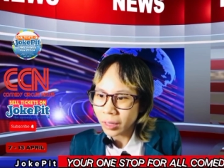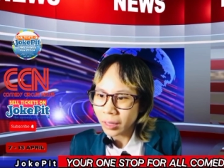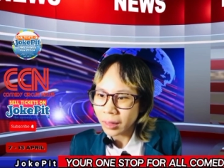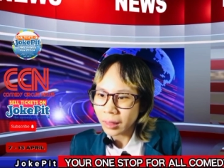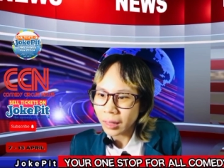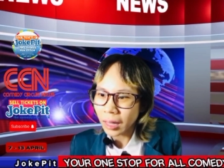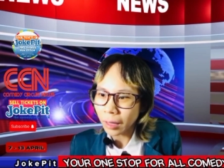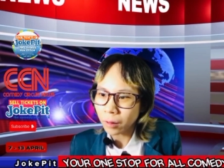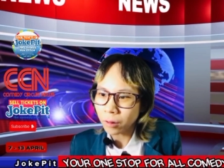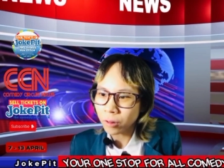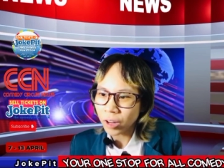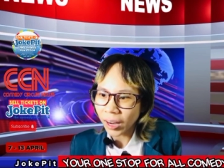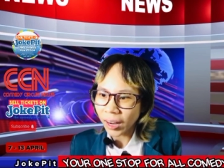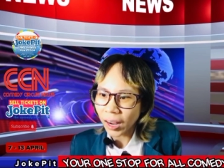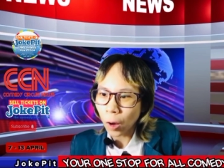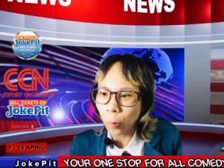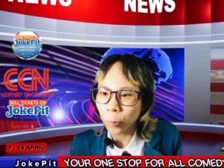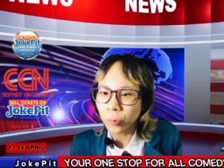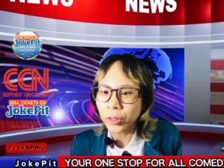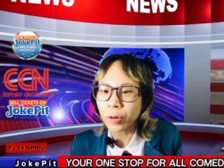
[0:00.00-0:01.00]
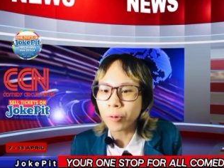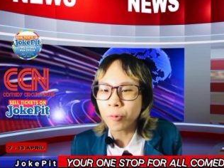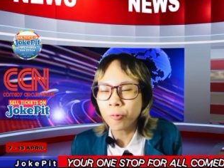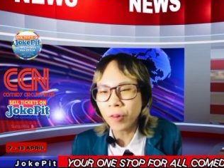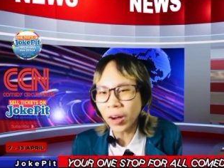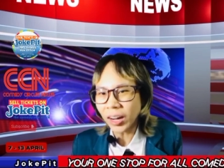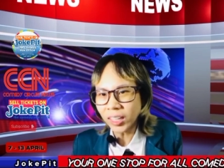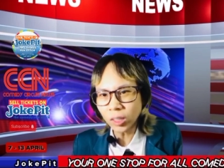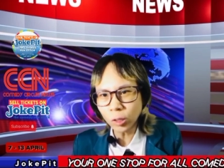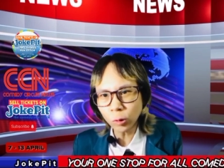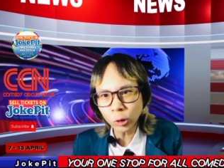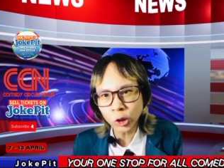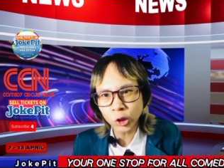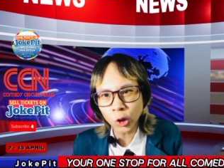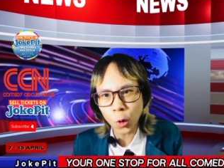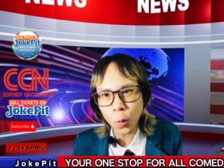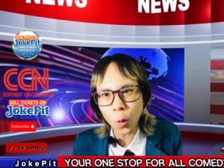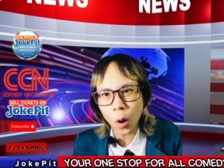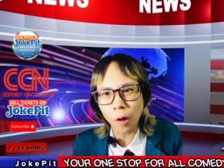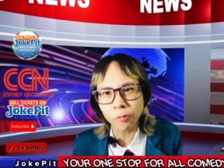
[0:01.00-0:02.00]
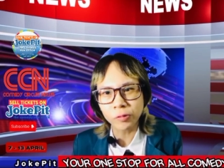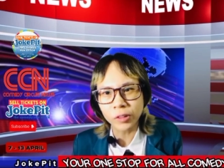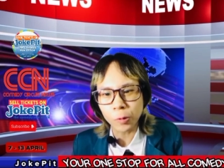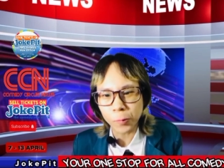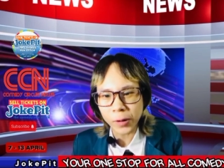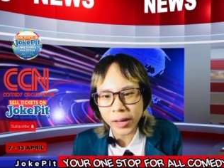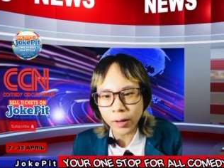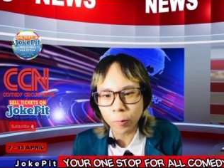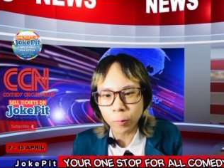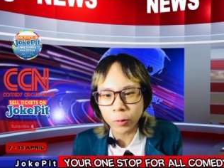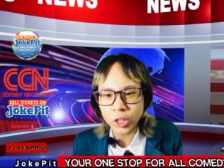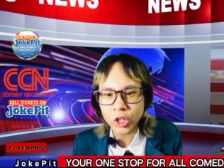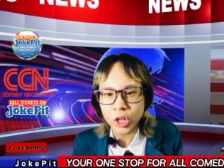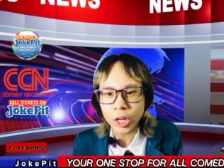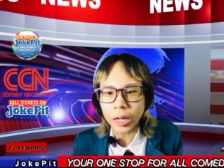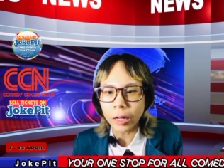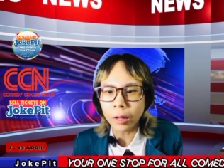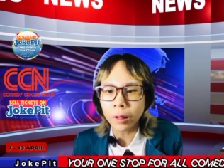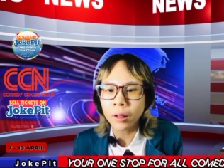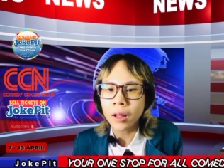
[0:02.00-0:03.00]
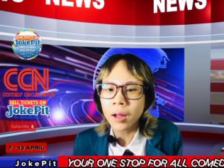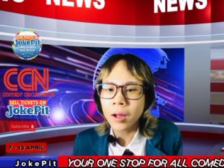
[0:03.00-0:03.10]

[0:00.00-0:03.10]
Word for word: let's check out the final show of the week, which is